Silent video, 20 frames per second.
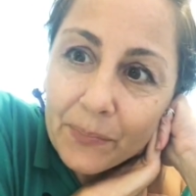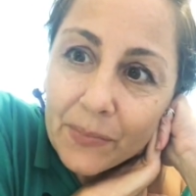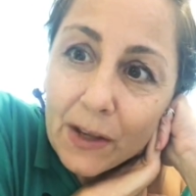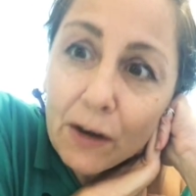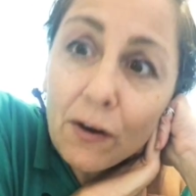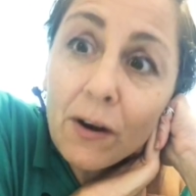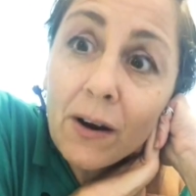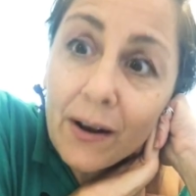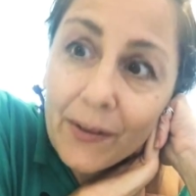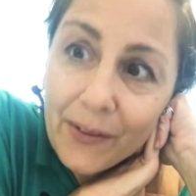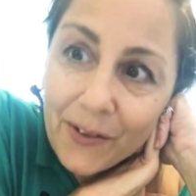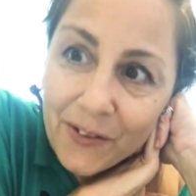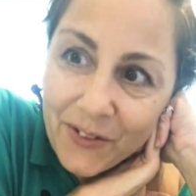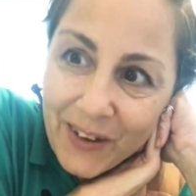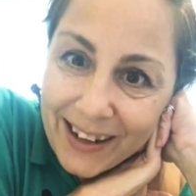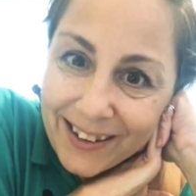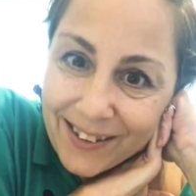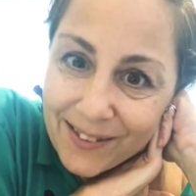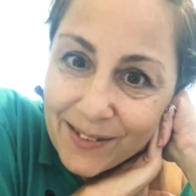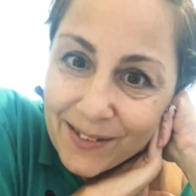There are other
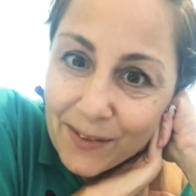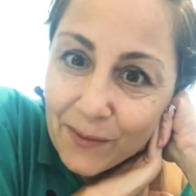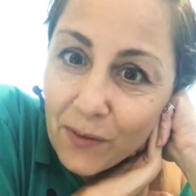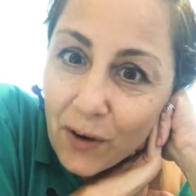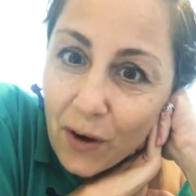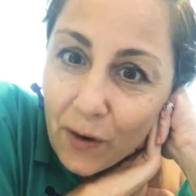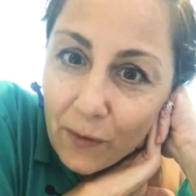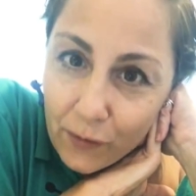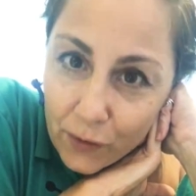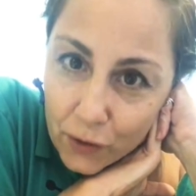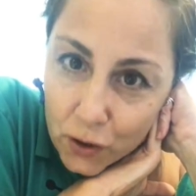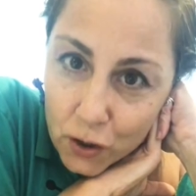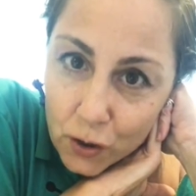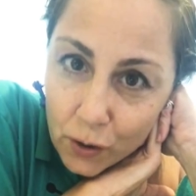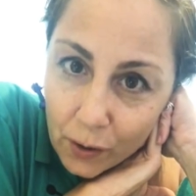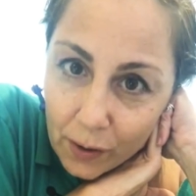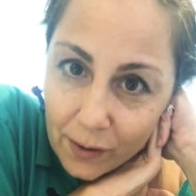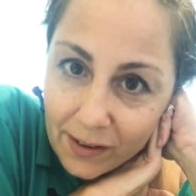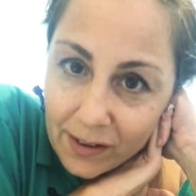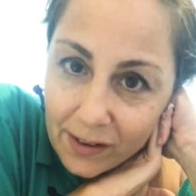factors involved for
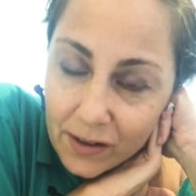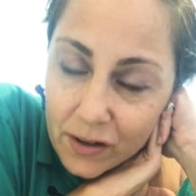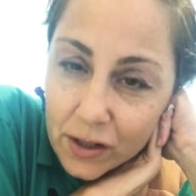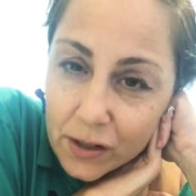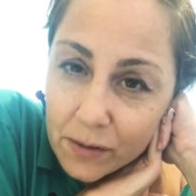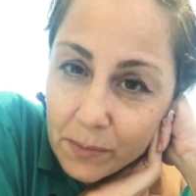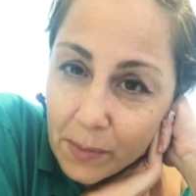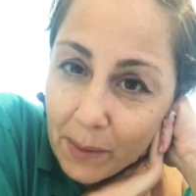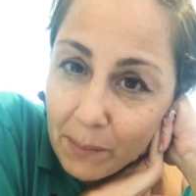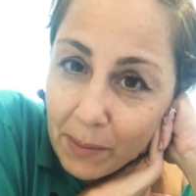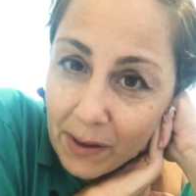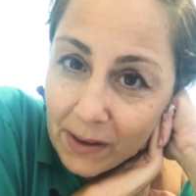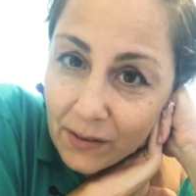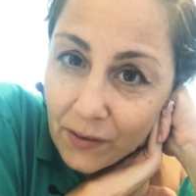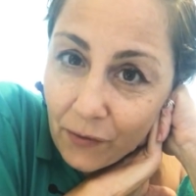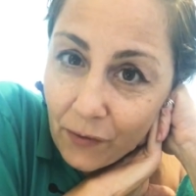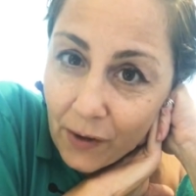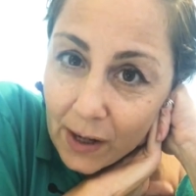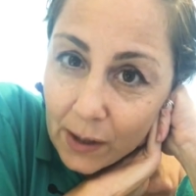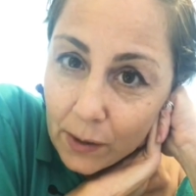sure, such as my
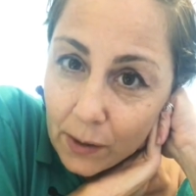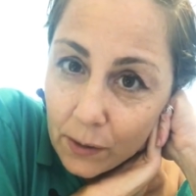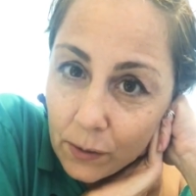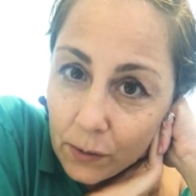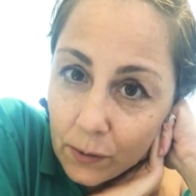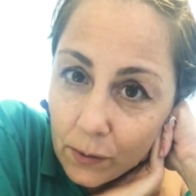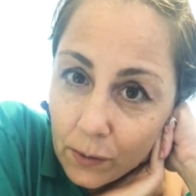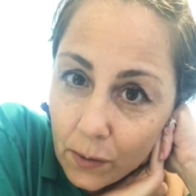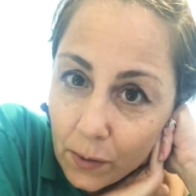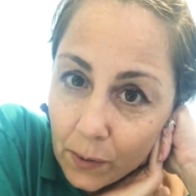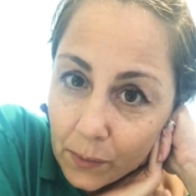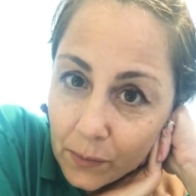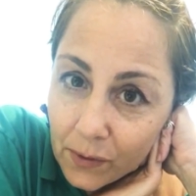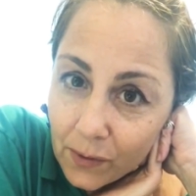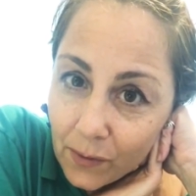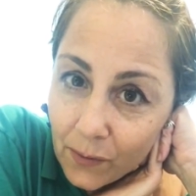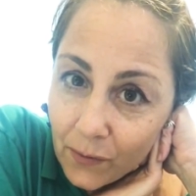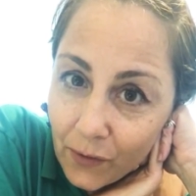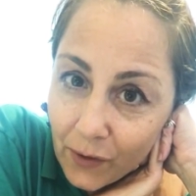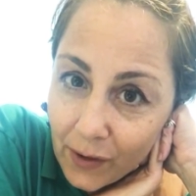best friend who
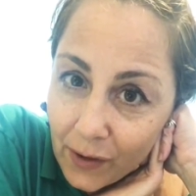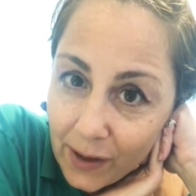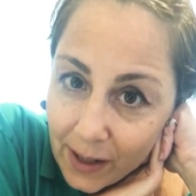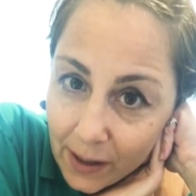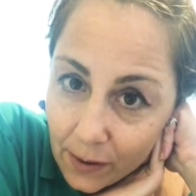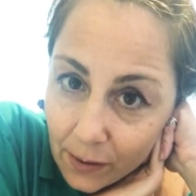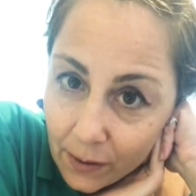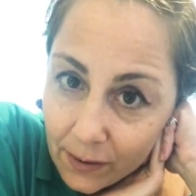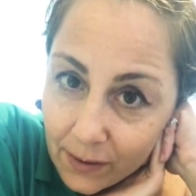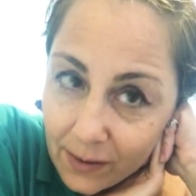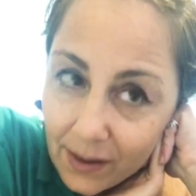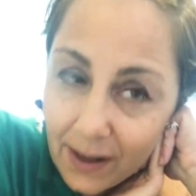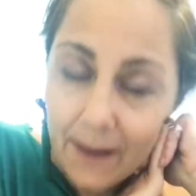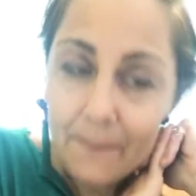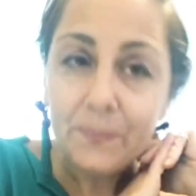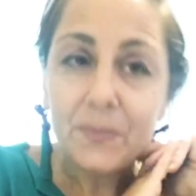homeschooled for years.